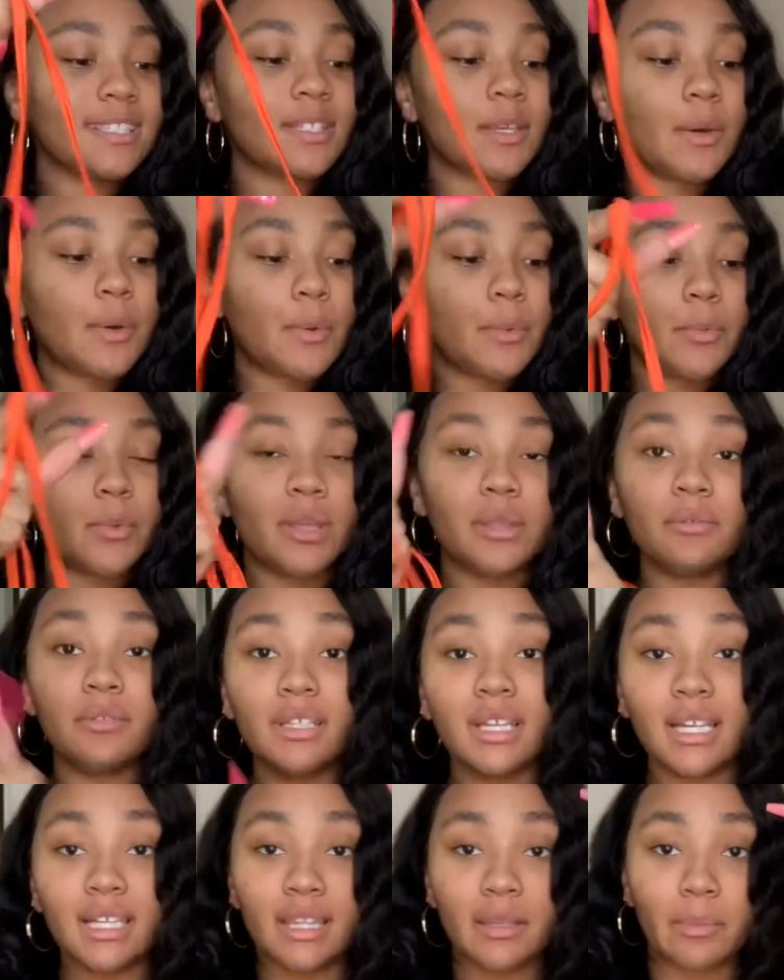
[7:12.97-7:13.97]
so when you
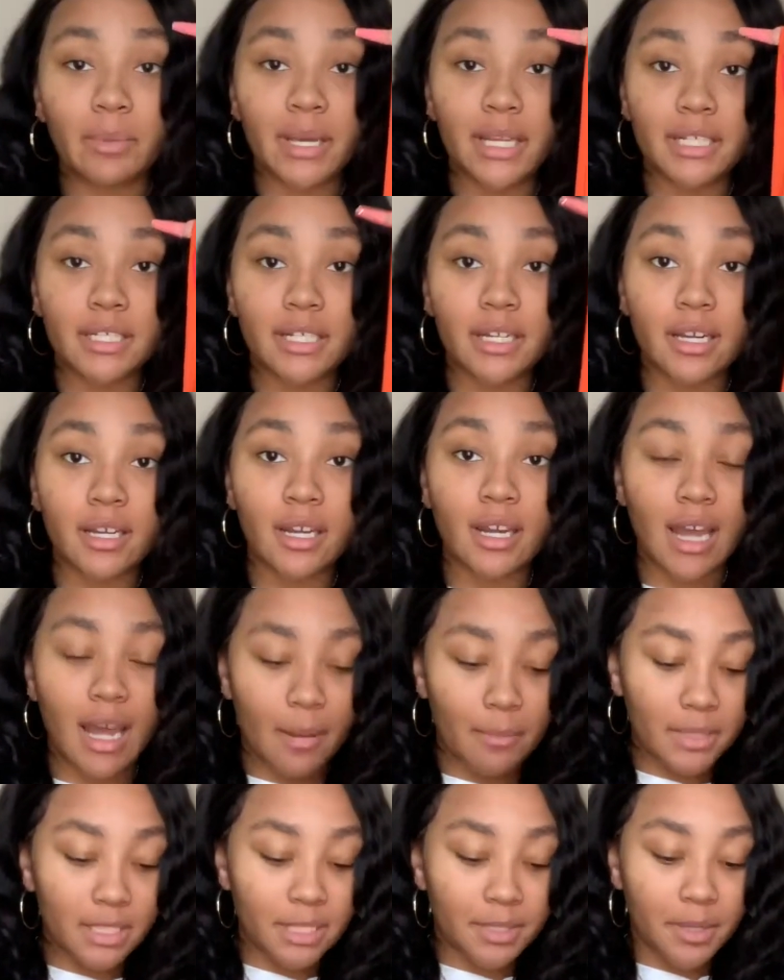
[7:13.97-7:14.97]
look at the picture,
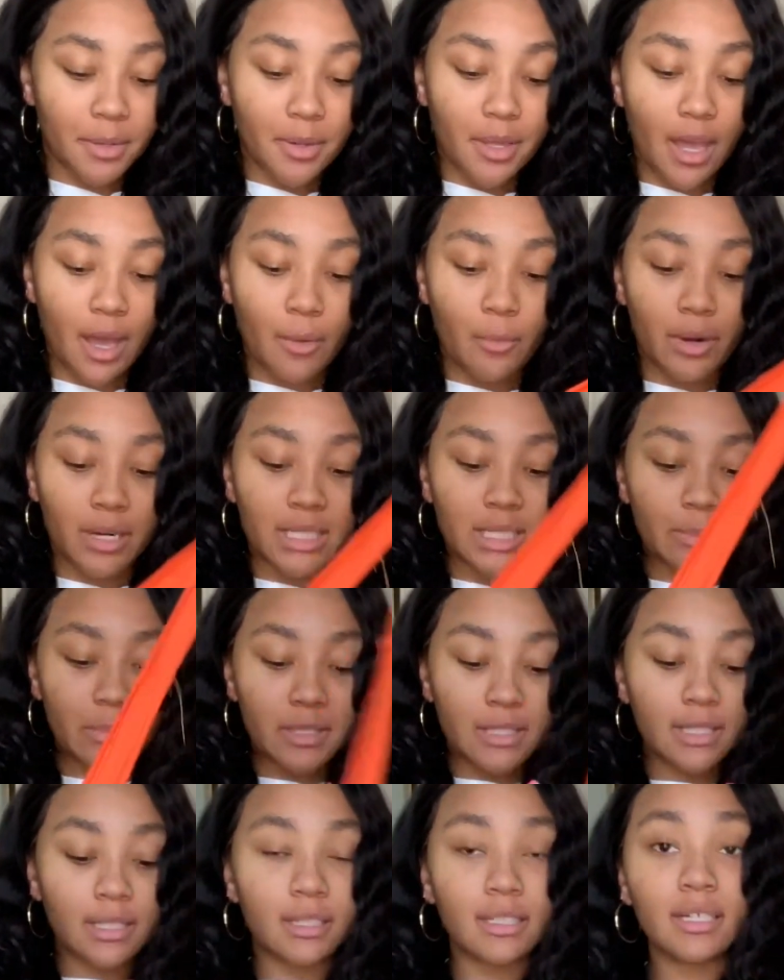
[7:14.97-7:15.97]
I'm gonna show y'all what it's
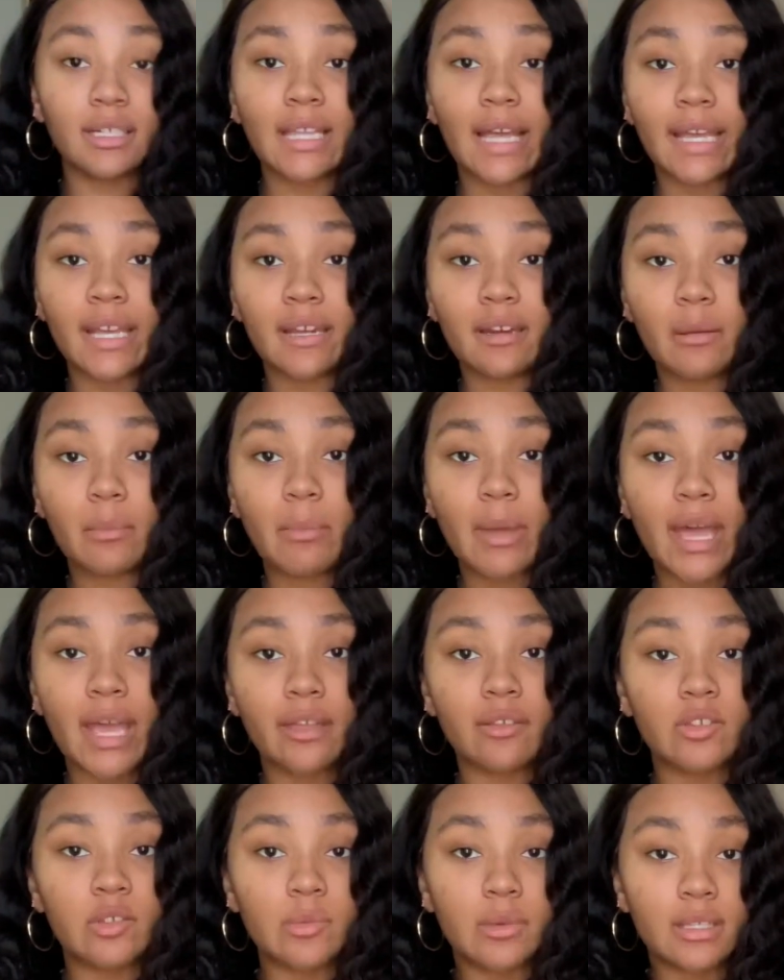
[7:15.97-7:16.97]
supposed to look like in the back.
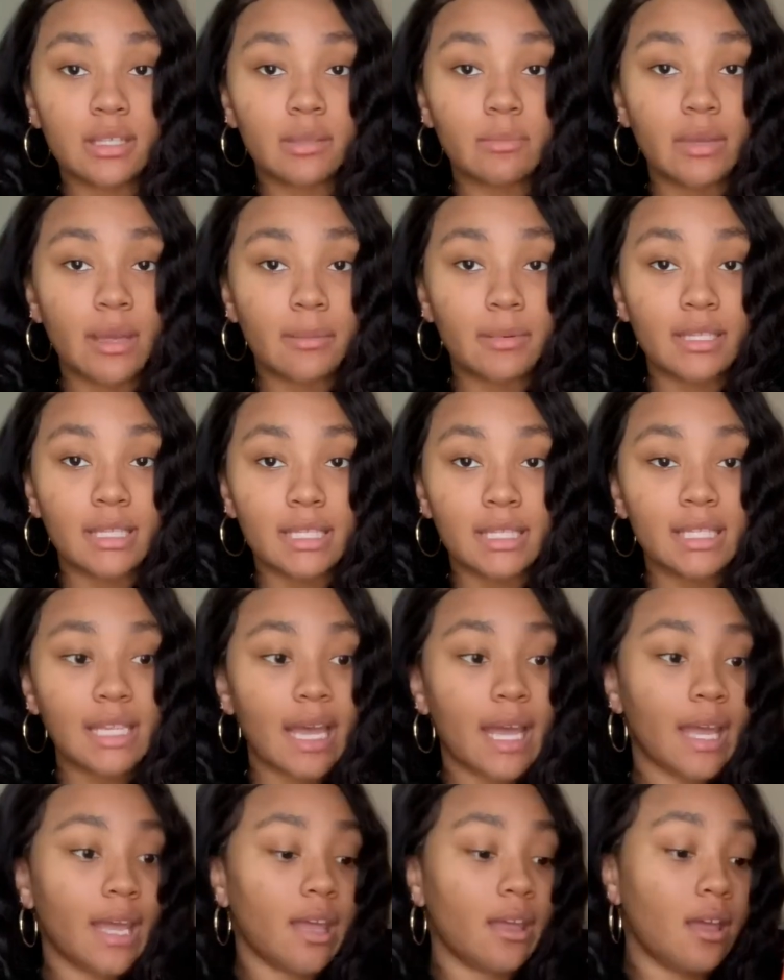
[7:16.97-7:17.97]
You're supposed to be able to
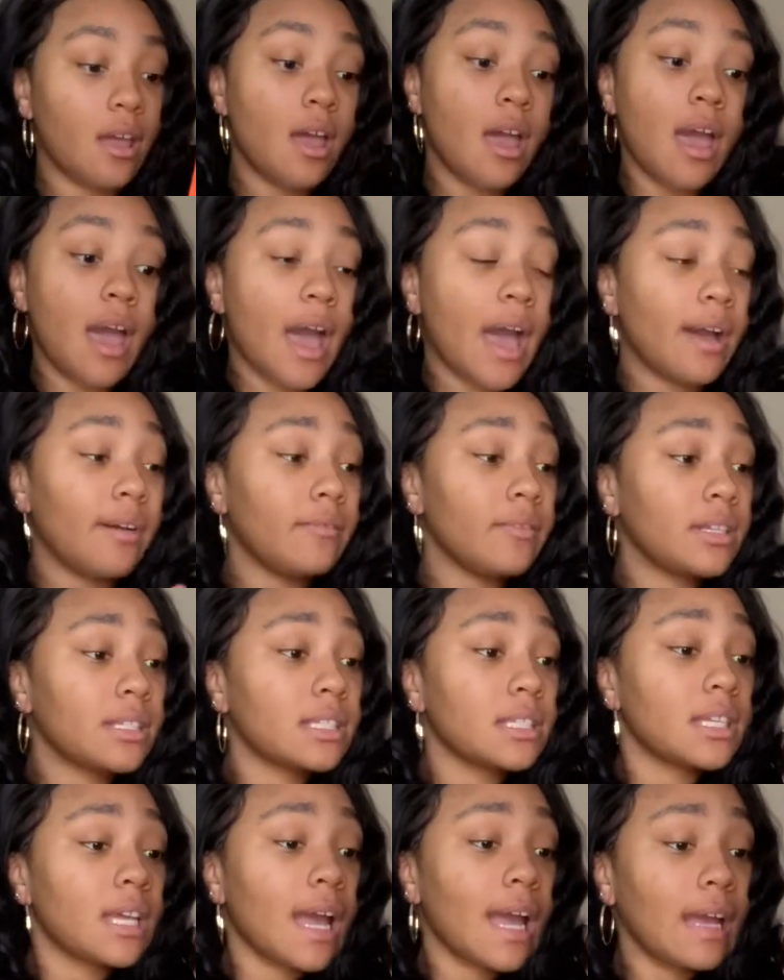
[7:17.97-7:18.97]
tie it.
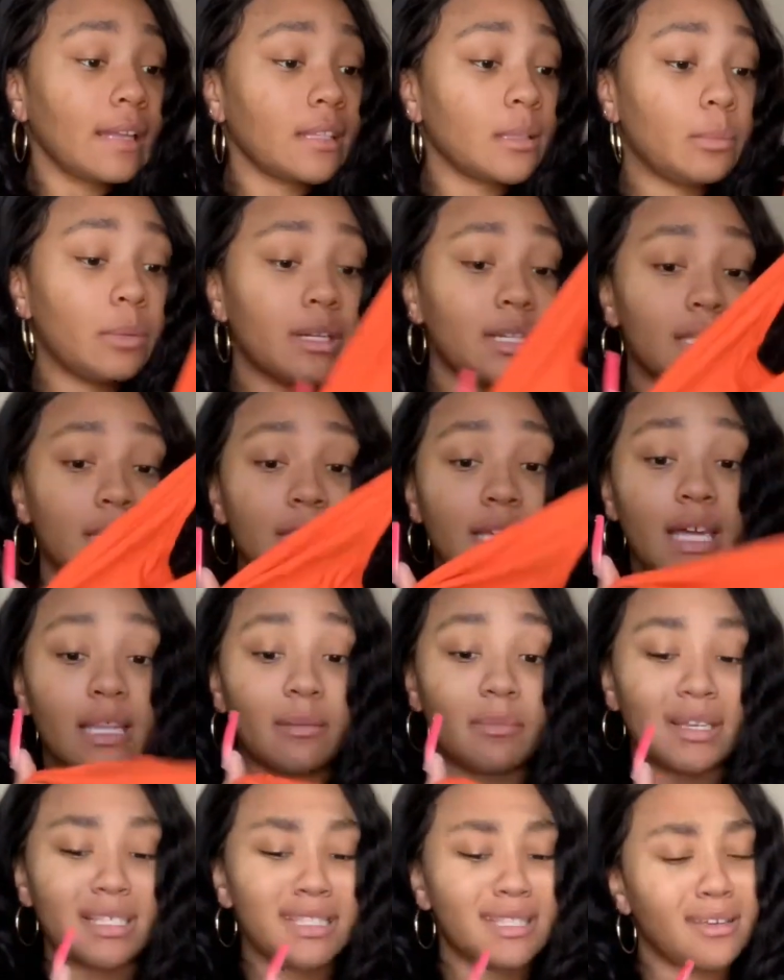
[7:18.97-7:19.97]
Obviously, I have to put it together
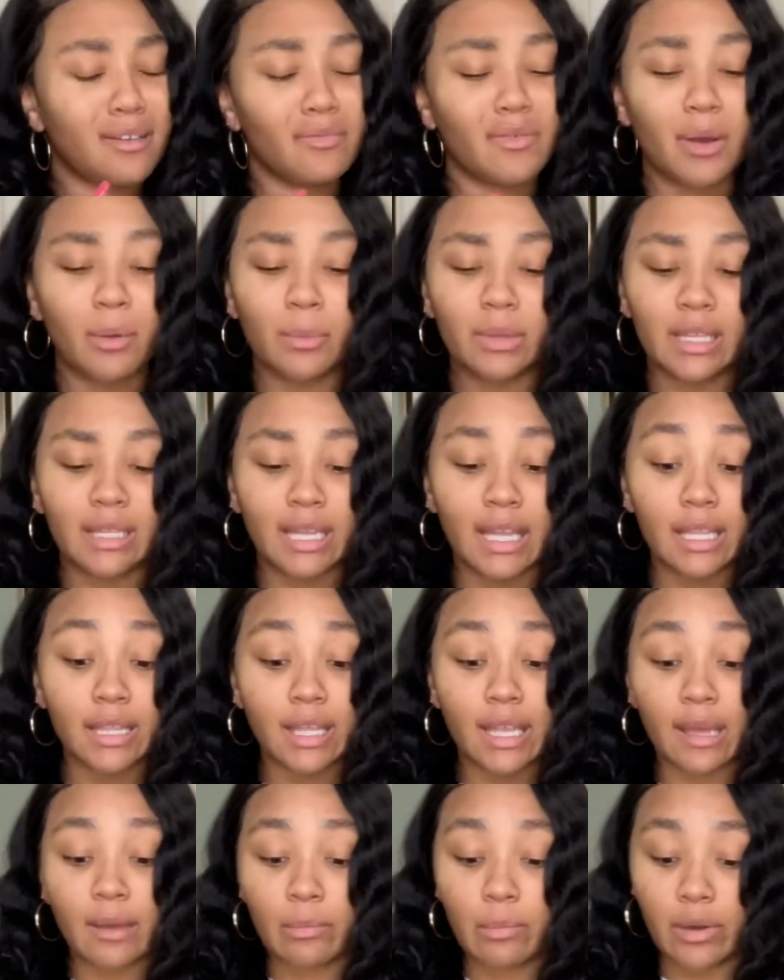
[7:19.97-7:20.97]
myself. I don't really like
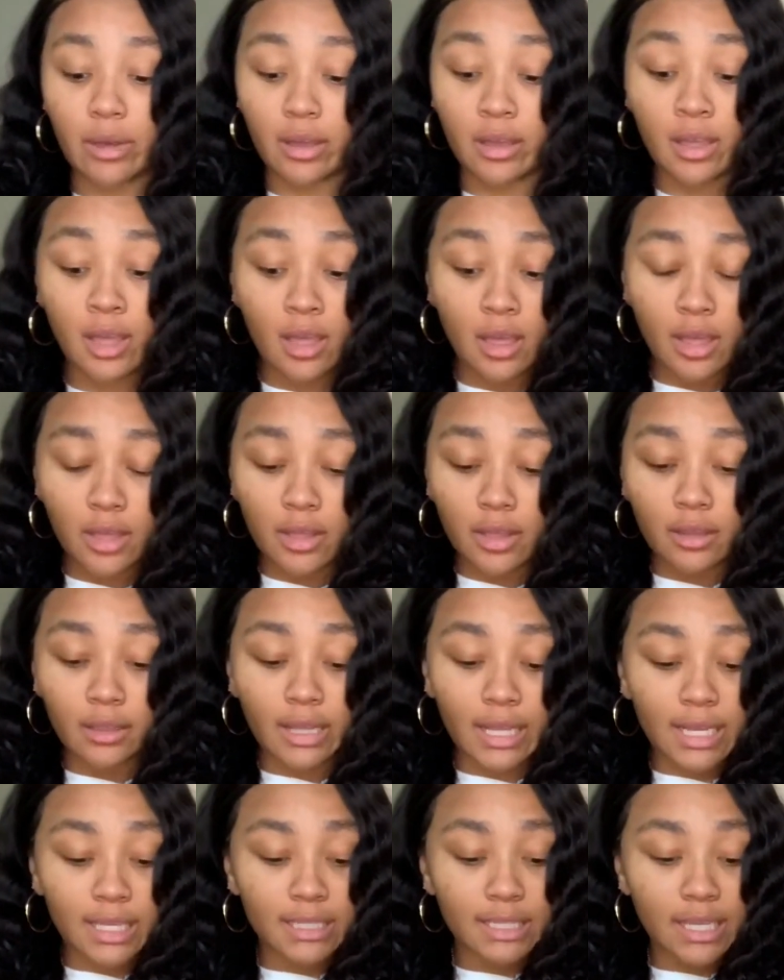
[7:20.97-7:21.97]
that, but
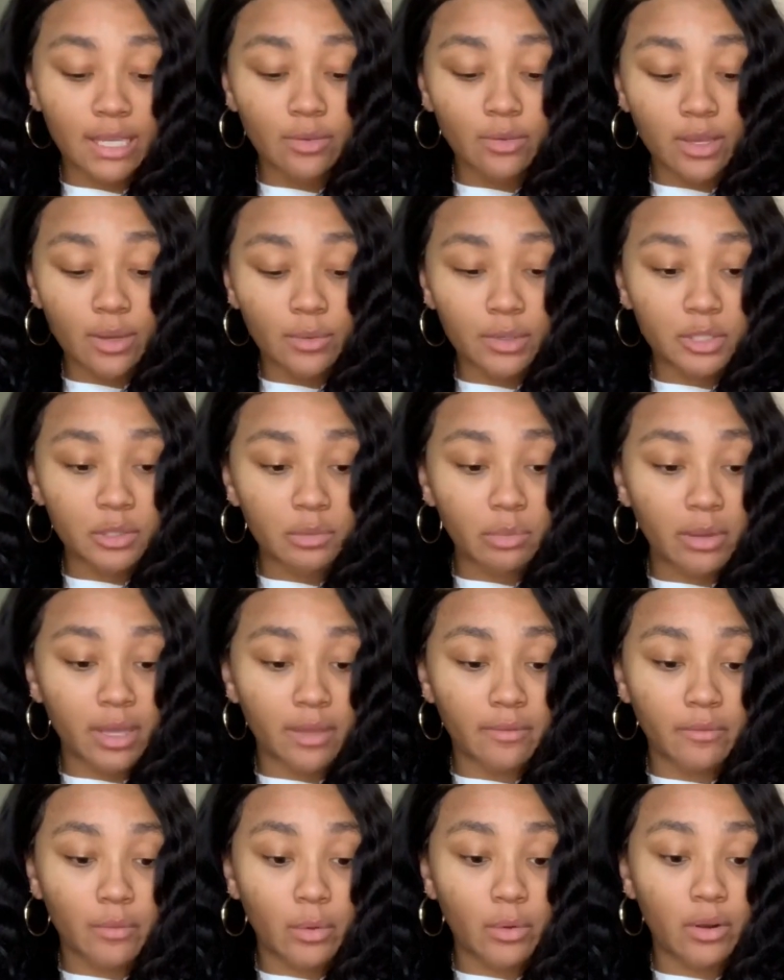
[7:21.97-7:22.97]
like I said, you get what you pay
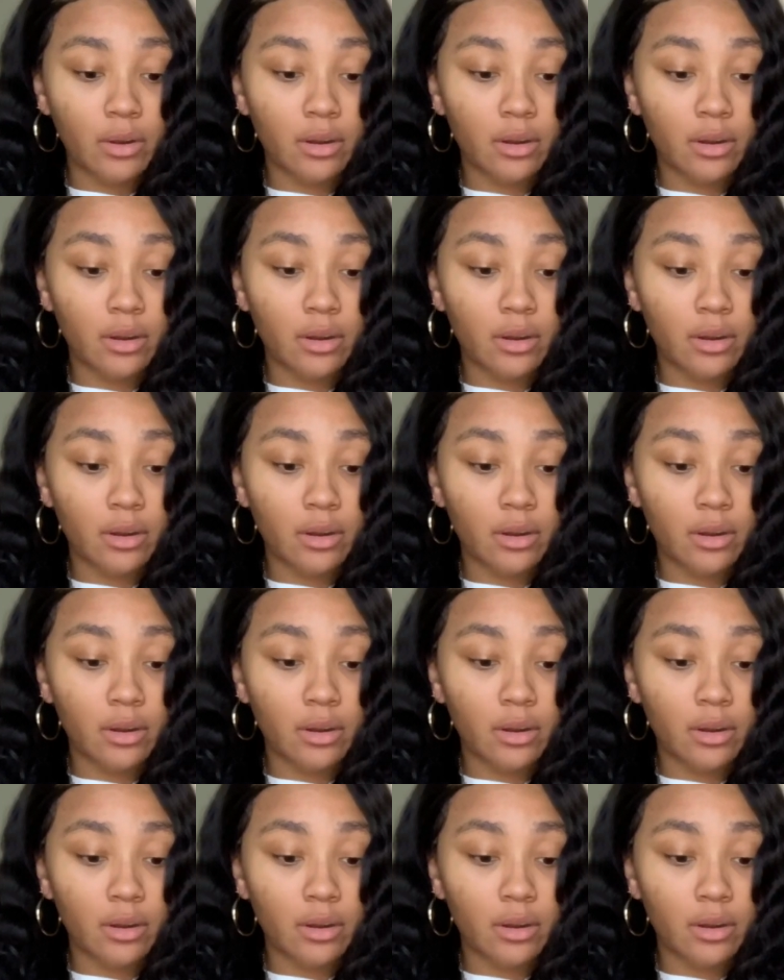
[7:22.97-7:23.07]
for.